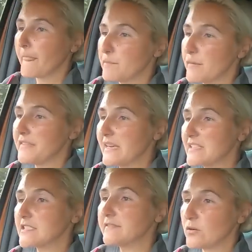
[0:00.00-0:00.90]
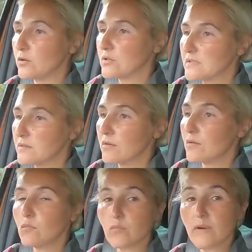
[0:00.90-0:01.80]
But thanks to Ford,
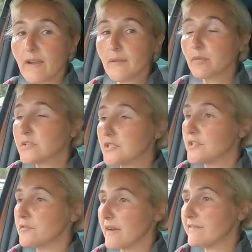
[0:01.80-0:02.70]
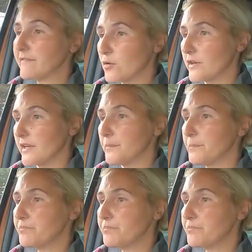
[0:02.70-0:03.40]
we're able to do that for you.